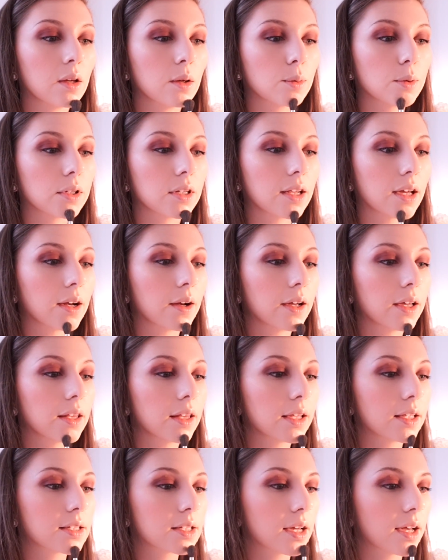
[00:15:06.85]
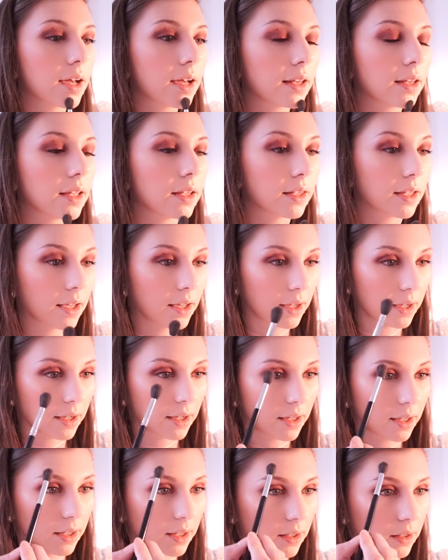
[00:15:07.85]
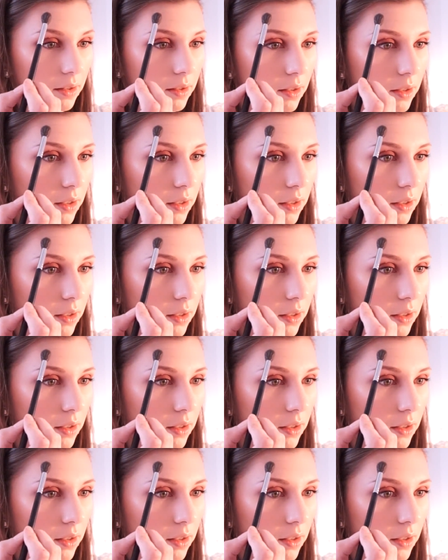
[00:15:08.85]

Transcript: but now I like to highlight the high